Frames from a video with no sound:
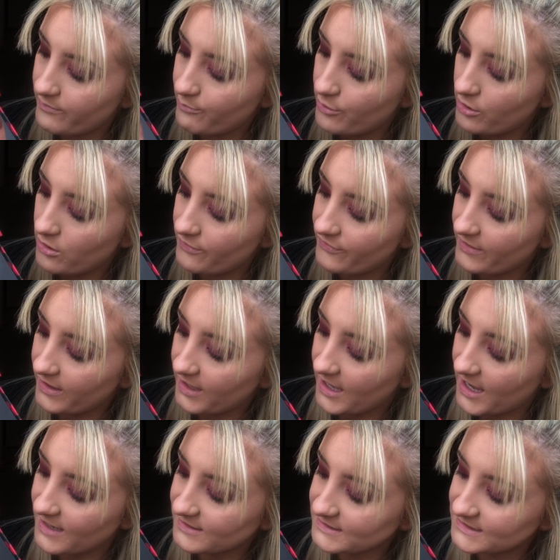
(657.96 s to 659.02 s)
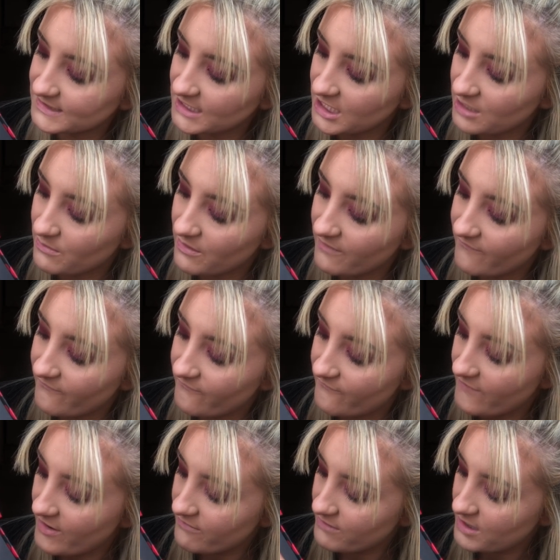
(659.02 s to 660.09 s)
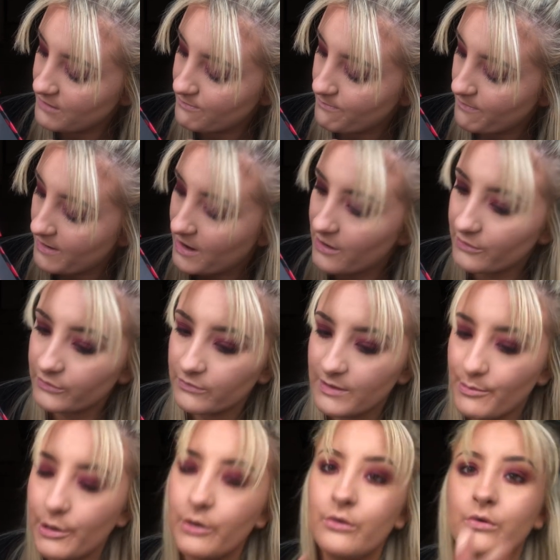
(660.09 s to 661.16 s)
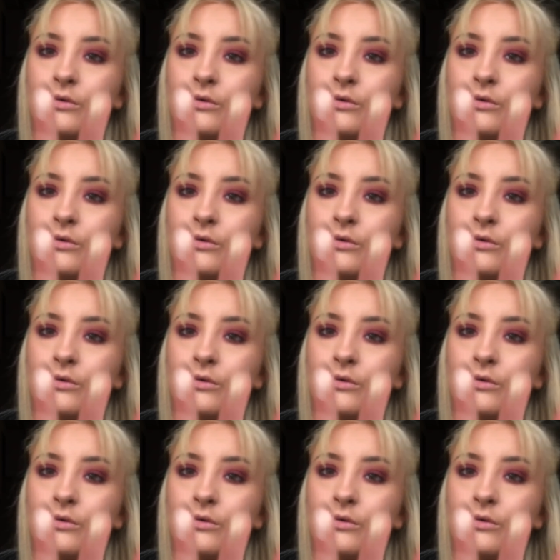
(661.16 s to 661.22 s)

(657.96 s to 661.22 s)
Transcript: both again seem very powdery but